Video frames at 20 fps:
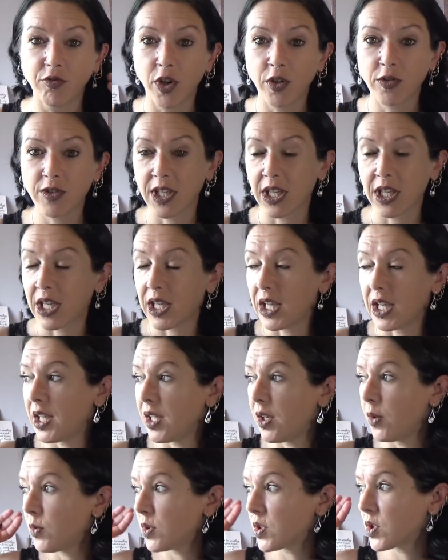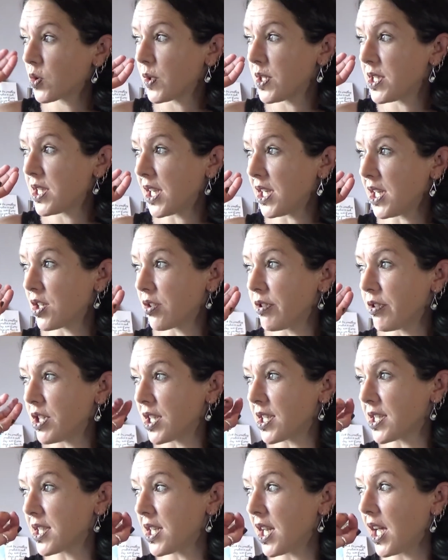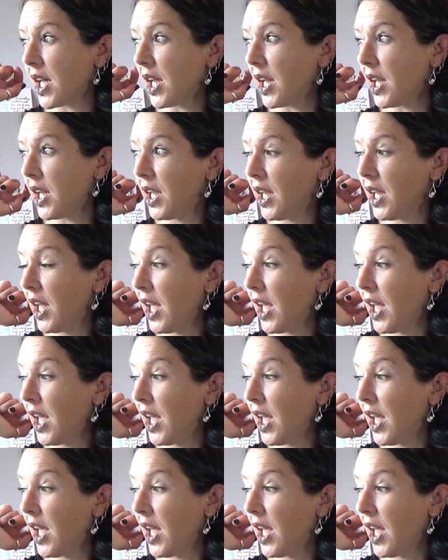roasting here. It was 28 degrees yesterday.